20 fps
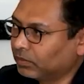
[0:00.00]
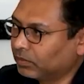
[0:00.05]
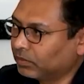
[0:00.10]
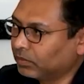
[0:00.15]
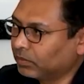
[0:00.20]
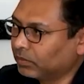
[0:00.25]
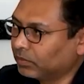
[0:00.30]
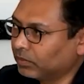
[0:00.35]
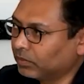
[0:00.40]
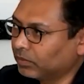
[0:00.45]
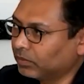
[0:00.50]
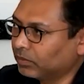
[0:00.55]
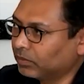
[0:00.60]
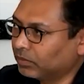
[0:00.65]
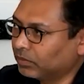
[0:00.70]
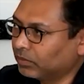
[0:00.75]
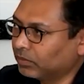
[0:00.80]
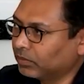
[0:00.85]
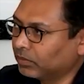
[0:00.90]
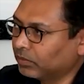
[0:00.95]

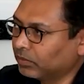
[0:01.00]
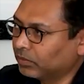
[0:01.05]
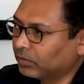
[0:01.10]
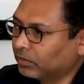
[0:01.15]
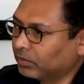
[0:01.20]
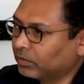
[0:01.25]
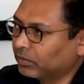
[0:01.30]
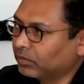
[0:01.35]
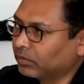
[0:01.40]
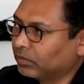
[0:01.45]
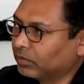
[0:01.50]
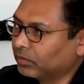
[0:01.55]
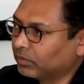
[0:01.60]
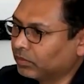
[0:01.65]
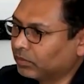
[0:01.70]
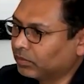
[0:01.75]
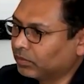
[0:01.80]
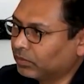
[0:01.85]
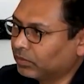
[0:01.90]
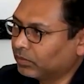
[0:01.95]

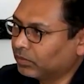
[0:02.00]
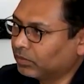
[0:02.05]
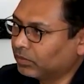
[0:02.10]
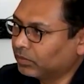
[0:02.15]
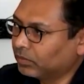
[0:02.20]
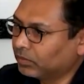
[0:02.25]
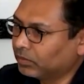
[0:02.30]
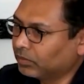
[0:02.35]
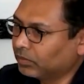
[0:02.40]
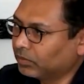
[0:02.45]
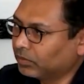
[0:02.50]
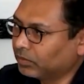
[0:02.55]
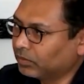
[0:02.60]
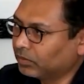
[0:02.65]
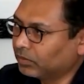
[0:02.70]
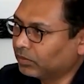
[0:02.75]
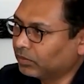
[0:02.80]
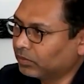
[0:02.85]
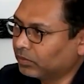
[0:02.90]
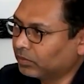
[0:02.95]

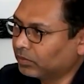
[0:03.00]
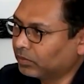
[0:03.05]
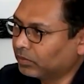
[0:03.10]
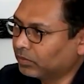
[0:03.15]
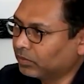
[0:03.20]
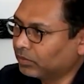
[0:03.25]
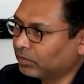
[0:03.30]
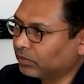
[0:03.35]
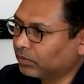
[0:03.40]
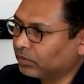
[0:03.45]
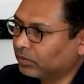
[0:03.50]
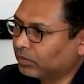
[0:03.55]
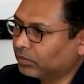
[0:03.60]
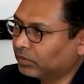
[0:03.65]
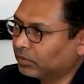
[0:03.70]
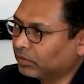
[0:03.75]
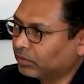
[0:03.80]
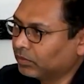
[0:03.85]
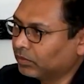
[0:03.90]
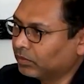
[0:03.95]

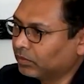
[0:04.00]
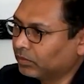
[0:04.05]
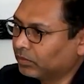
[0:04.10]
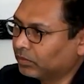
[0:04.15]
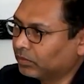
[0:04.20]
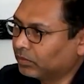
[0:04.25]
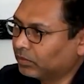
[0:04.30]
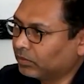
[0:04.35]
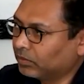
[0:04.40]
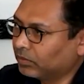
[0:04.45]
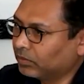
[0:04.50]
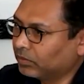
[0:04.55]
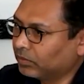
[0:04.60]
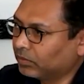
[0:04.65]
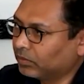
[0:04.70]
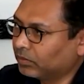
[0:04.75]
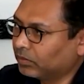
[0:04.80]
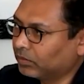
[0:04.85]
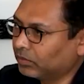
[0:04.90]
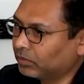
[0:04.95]

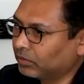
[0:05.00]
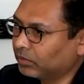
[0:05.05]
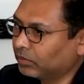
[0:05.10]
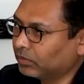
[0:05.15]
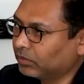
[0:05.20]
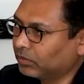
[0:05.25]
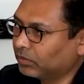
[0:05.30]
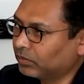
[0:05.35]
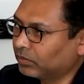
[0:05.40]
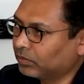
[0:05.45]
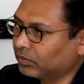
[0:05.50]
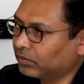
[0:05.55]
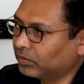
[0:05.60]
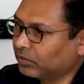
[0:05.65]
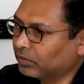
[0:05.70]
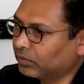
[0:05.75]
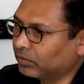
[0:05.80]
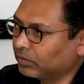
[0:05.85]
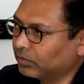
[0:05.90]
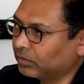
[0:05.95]

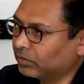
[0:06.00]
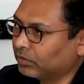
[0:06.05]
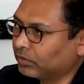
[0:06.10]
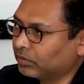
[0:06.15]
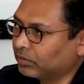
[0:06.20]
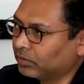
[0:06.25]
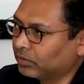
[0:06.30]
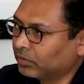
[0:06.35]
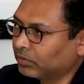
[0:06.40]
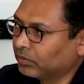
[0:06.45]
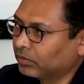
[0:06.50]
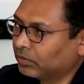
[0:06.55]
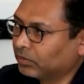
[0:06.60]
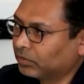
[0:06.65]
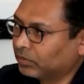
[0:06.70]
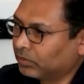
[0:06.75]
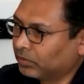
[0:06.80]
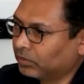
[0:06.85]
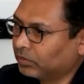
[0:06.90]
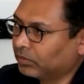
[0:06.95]

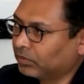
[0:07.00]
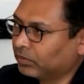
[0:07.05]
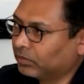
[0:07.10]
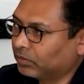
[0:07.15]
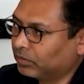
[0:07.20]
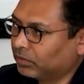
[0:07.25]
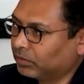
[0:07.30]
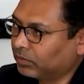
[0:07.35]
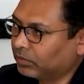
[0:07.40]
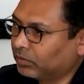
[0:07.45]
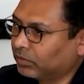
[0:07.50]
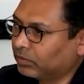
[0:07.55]
No words are spoken by the person on screen.